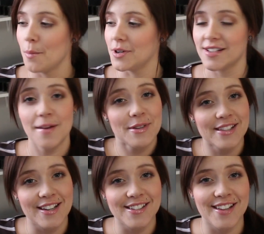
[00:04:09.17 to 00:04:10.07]
but I'm
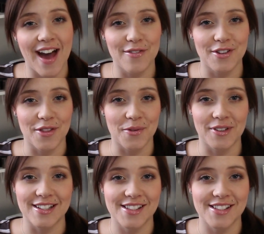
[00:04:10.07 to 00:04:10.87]
excited to have another one.